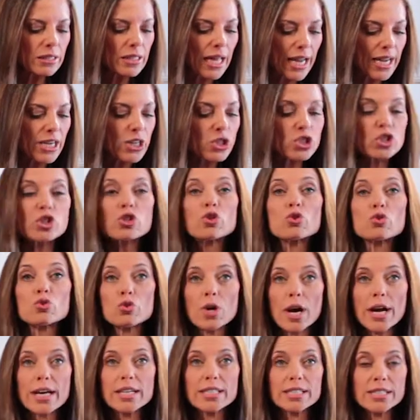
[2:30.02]
like to
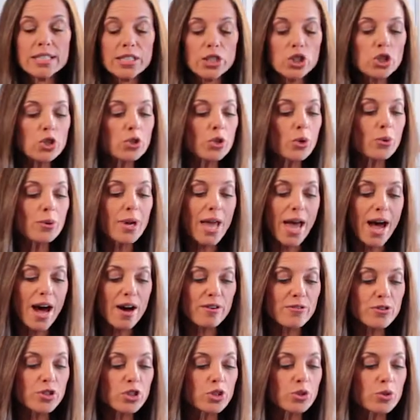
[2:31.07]
grind it. You don't
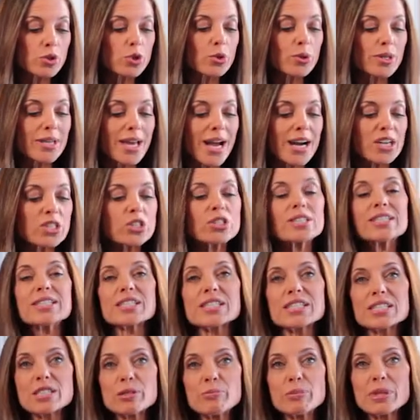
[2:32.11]
have to. You can actually
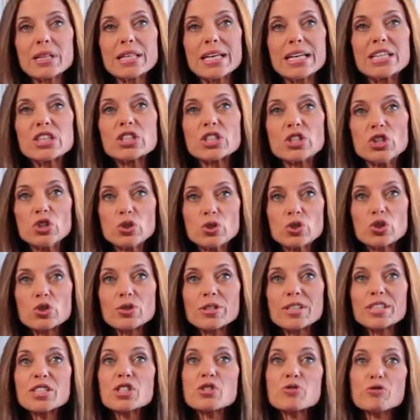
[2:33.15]
assimilate the
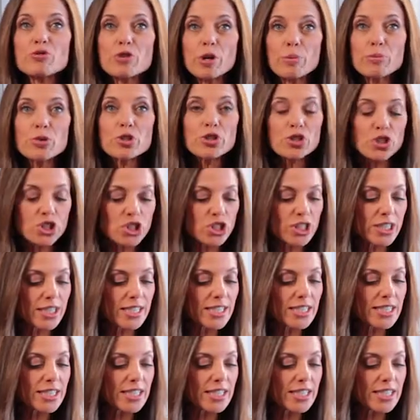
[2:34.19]
nutrients from your chia